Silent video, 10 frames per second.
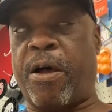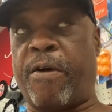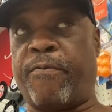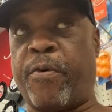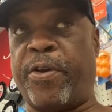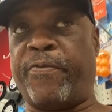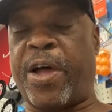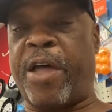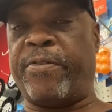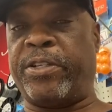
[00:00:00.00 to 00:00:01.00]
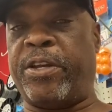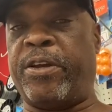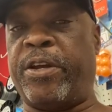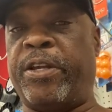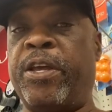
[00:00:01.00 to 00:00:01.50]
45 is
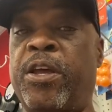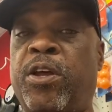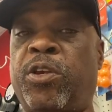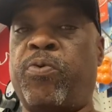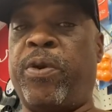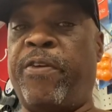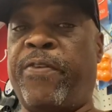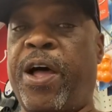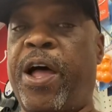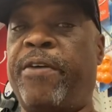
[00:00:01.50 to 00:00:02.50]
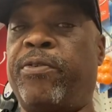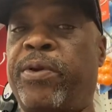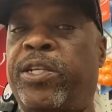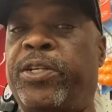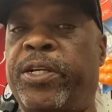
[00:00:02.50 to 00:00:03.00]
good. 25,
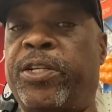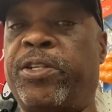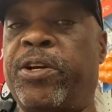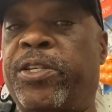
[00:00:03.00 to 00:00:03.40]
26 is good.